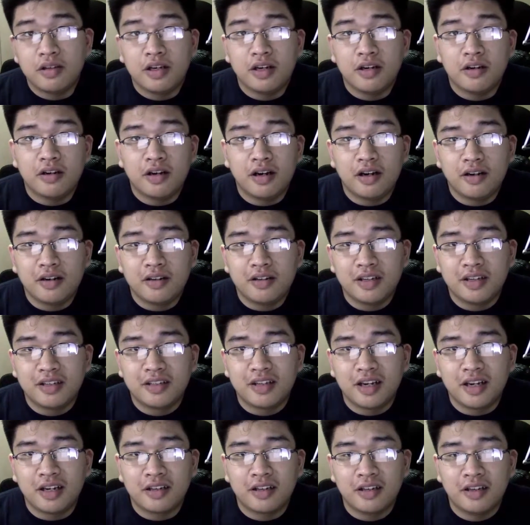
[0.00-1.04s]
here aren't
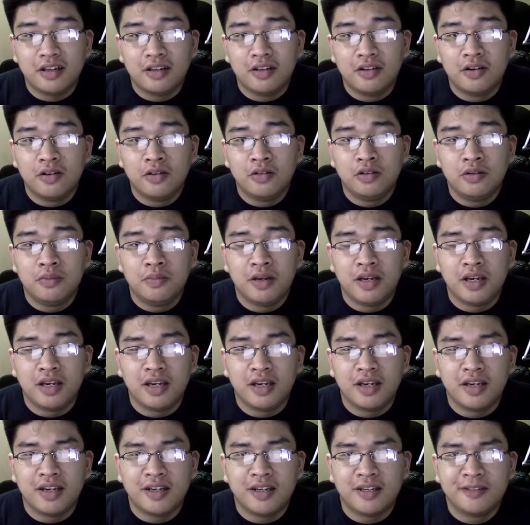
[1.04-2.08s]
exactly known to
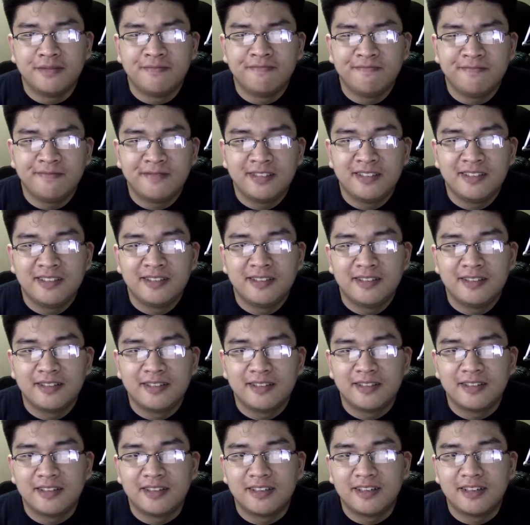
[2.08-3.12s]
be
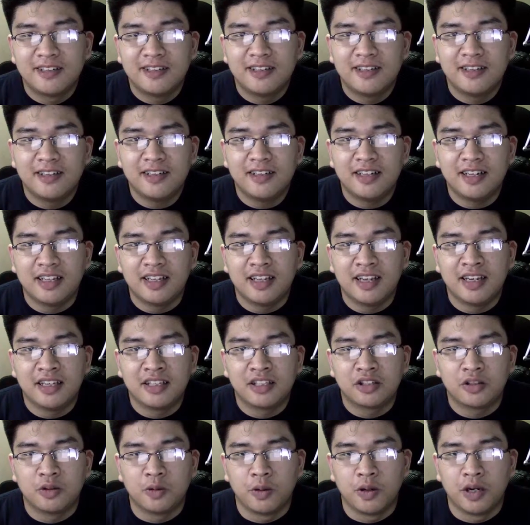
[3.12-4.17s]
good at
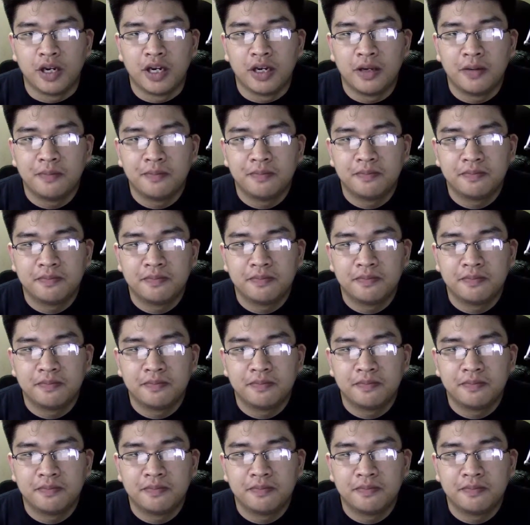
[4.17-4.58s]
history.